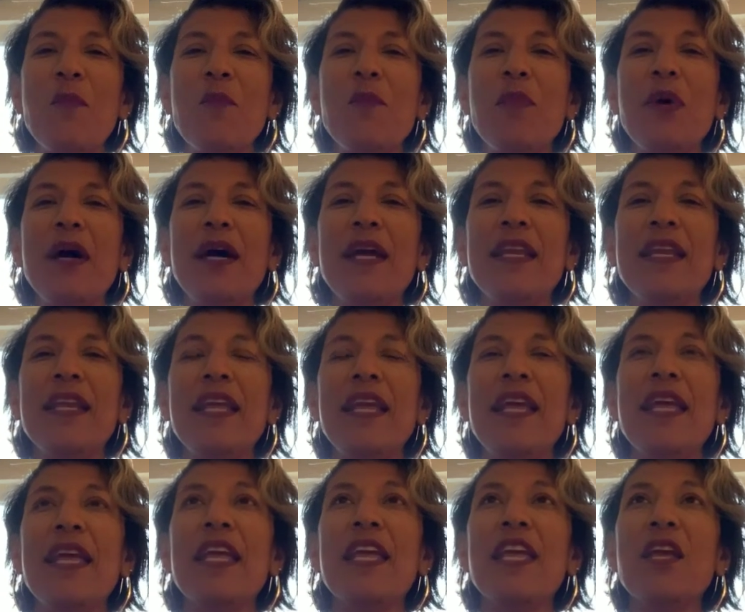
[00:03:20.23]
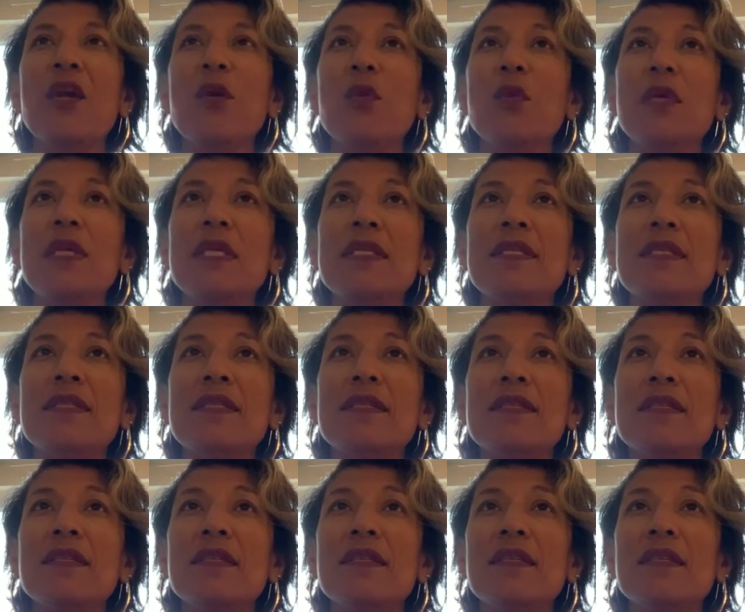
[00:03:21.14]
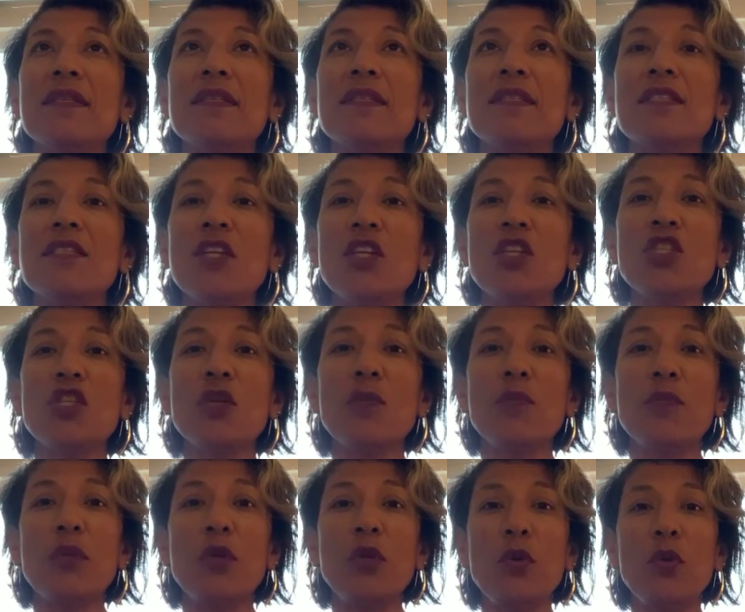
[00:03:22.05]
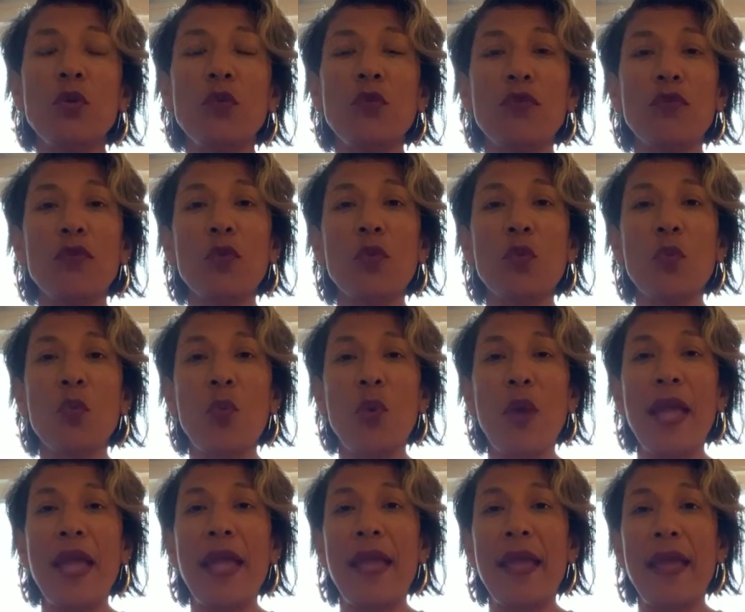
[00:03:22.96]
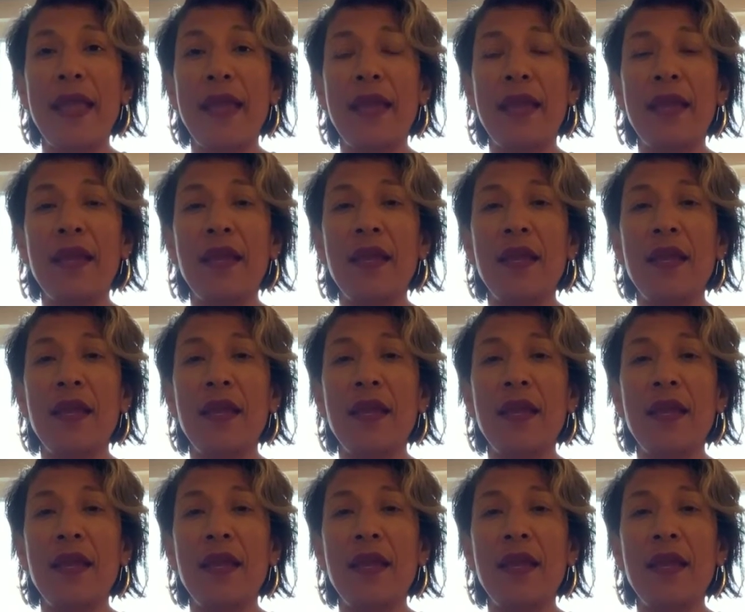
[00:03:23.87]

But it was such a beautiful way